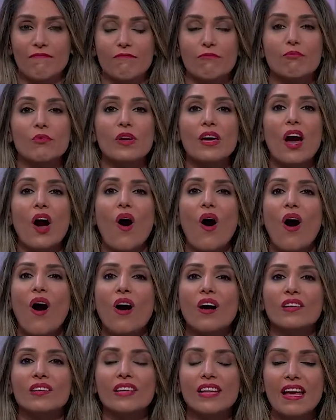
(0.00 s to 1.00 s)
We
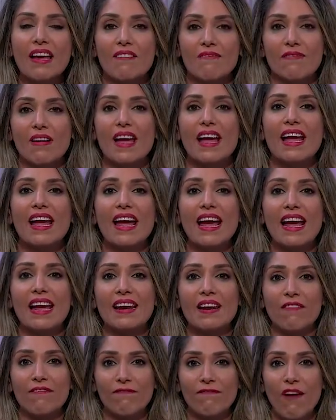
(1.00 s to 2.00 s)
all live in a
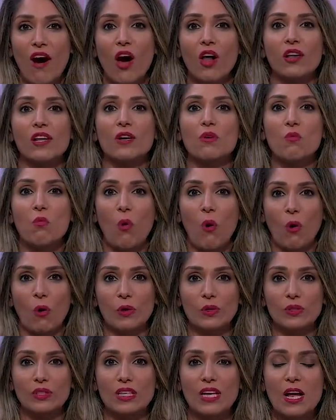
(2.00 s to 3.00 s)
fallen
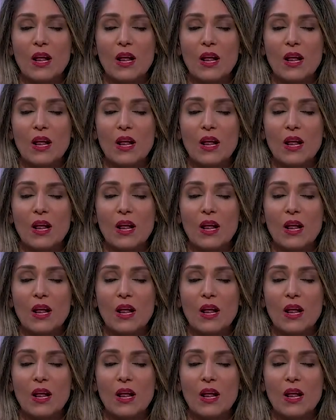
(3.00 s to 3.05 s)
world,